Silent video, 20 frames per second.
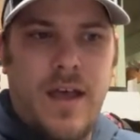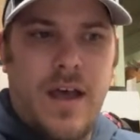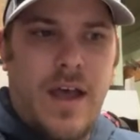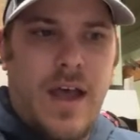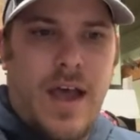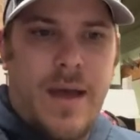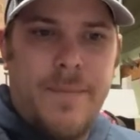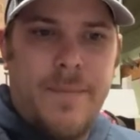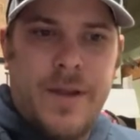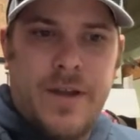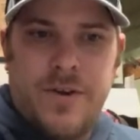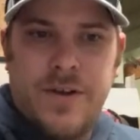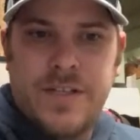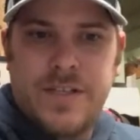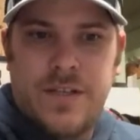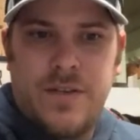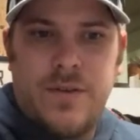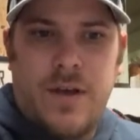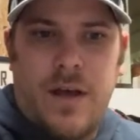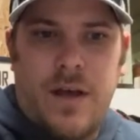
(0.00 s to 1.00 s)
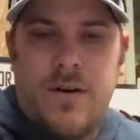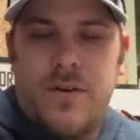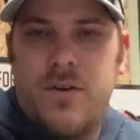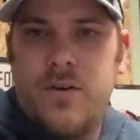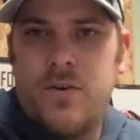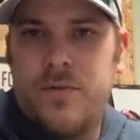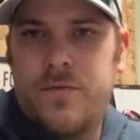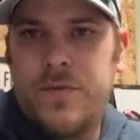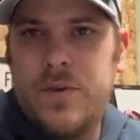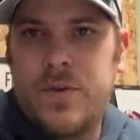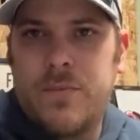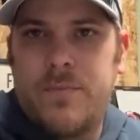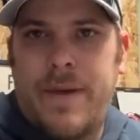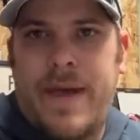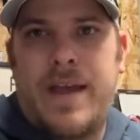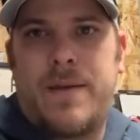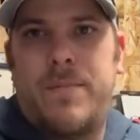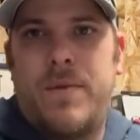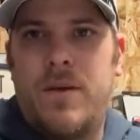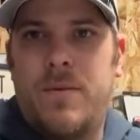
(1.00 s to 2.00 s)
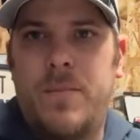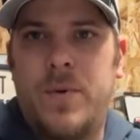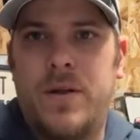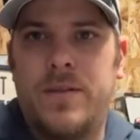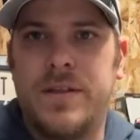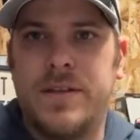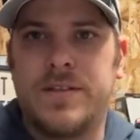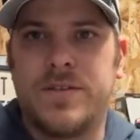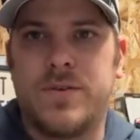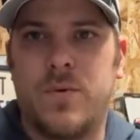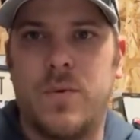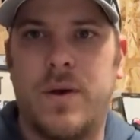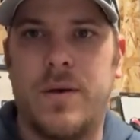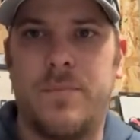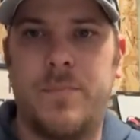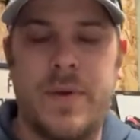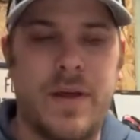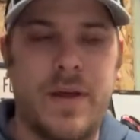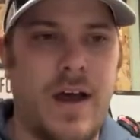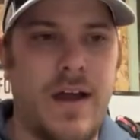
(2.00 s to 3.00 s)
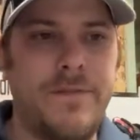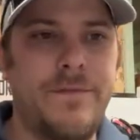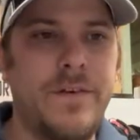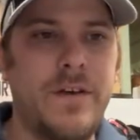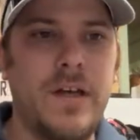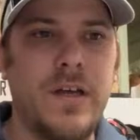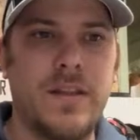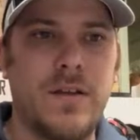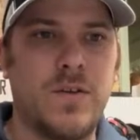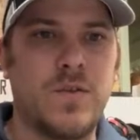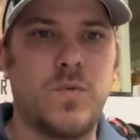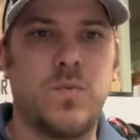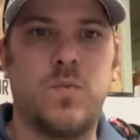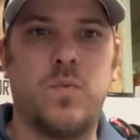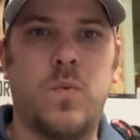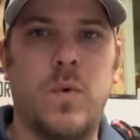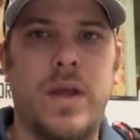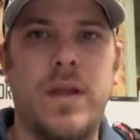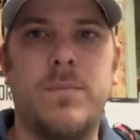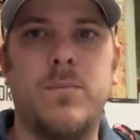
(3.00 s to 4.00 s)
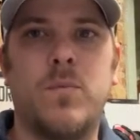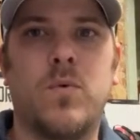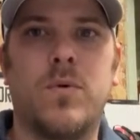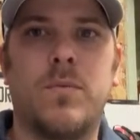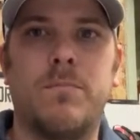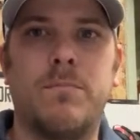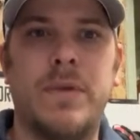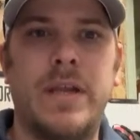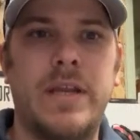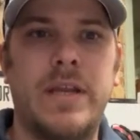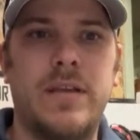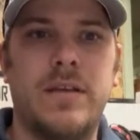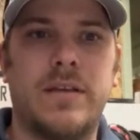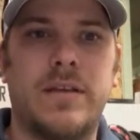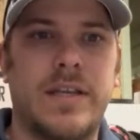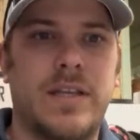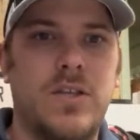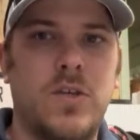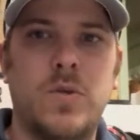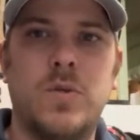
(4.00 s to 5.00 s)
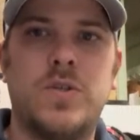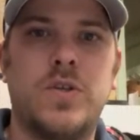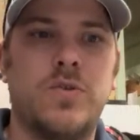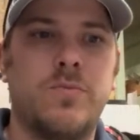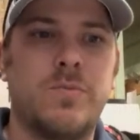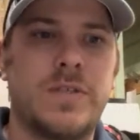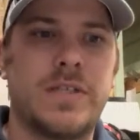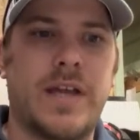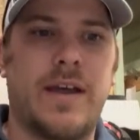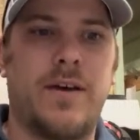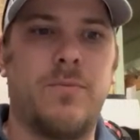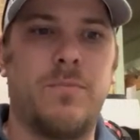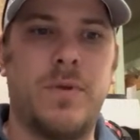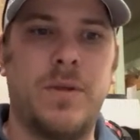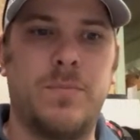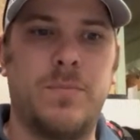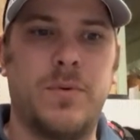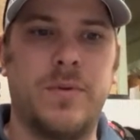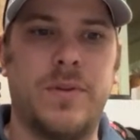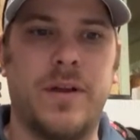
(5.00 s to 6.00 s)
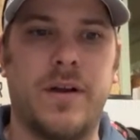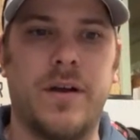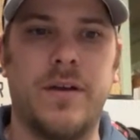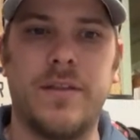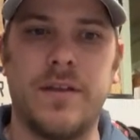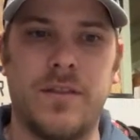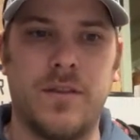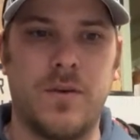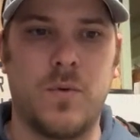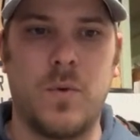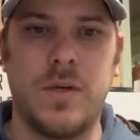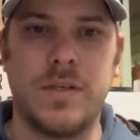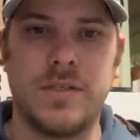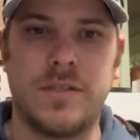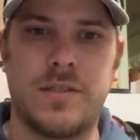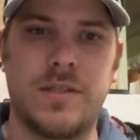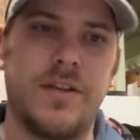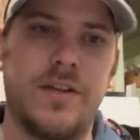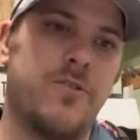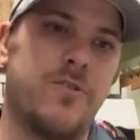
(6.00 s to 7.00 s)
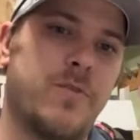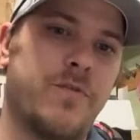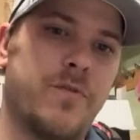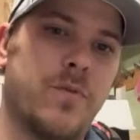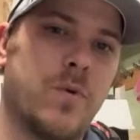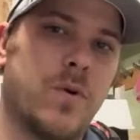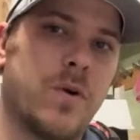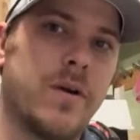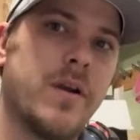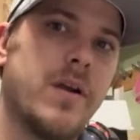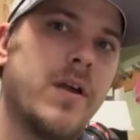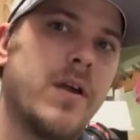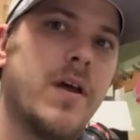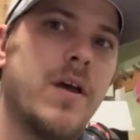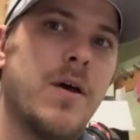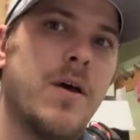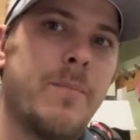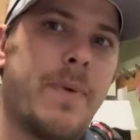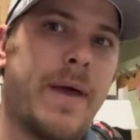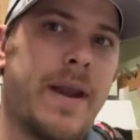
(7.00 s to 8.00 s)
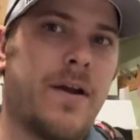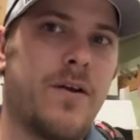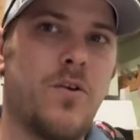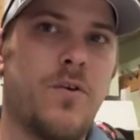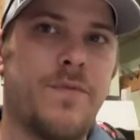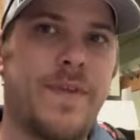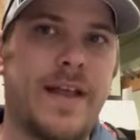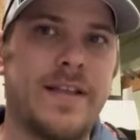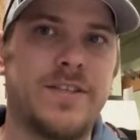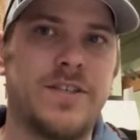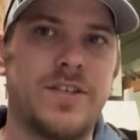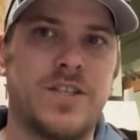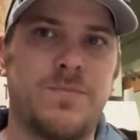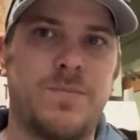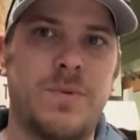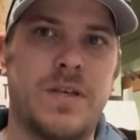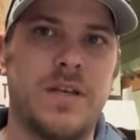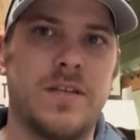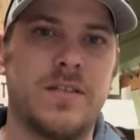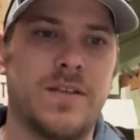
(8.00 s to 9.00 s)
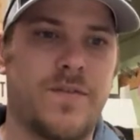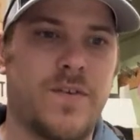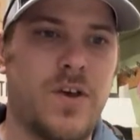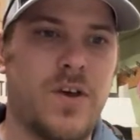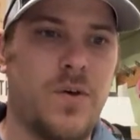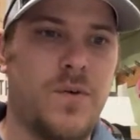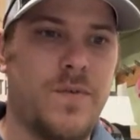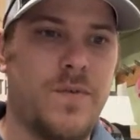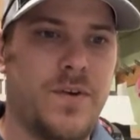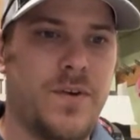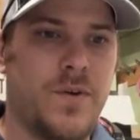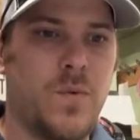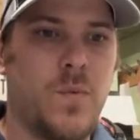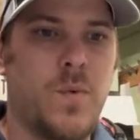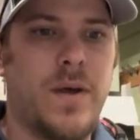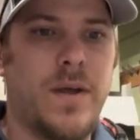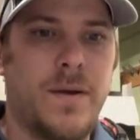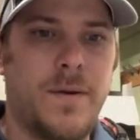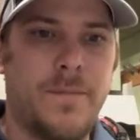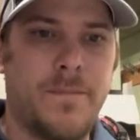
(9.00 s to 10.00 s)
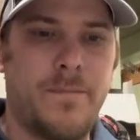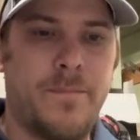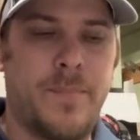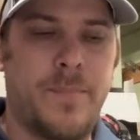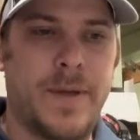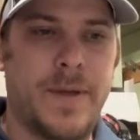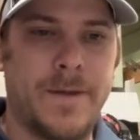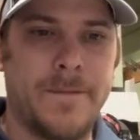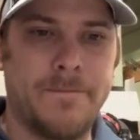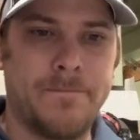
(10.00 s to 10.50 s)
I mean, Chris, I don't know if you can back me up on this or what, but I felt like there was way more media, like YouTube style people there than there was the year before. But I don't know if that's just because of COVID or what. But